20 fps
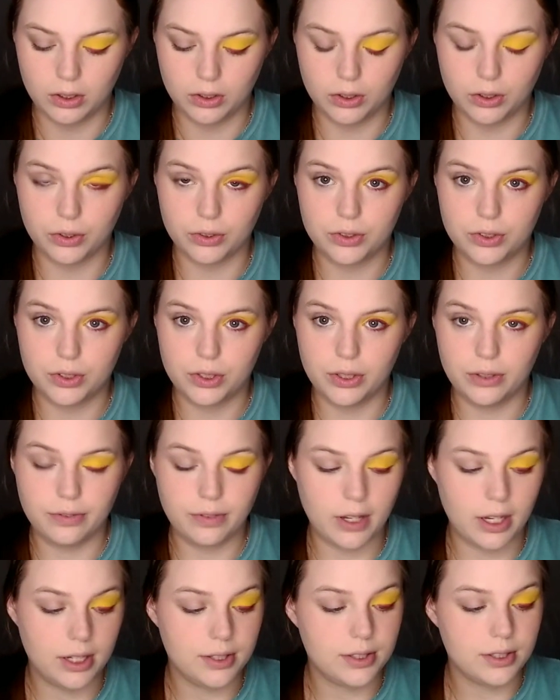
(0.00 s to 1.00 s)
little Too
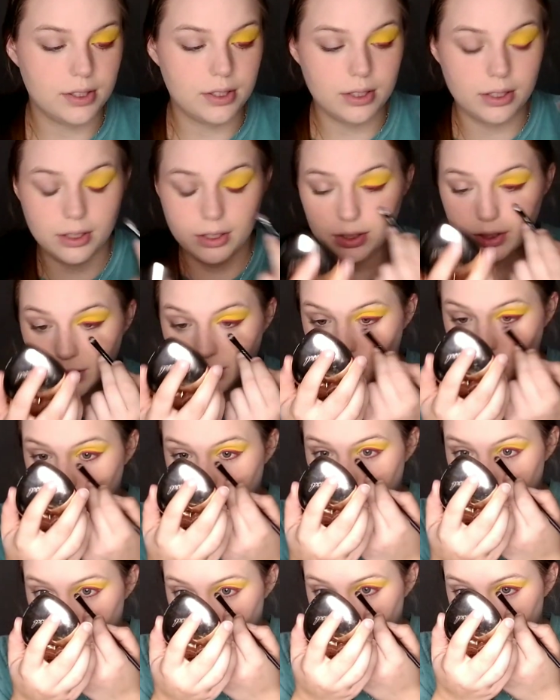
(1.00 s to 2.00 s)
Faced
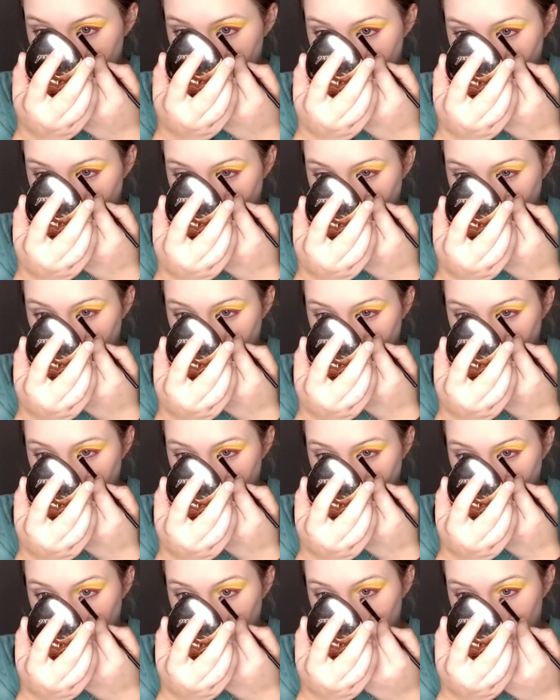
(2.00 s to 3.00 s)

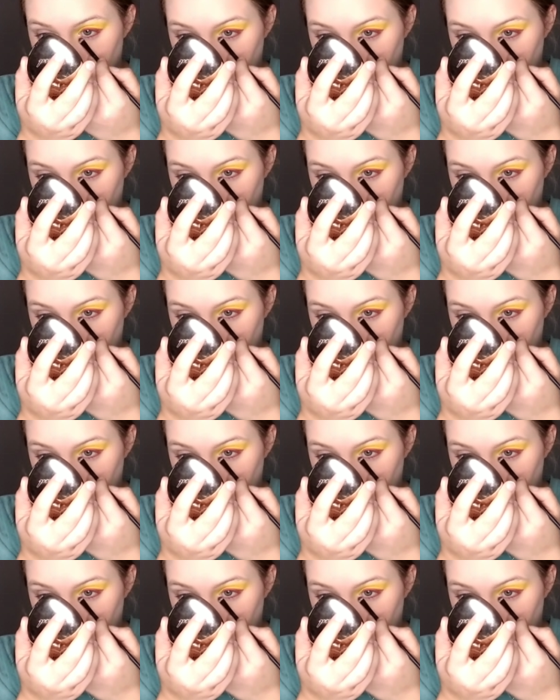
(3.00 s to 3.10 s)
highlighter.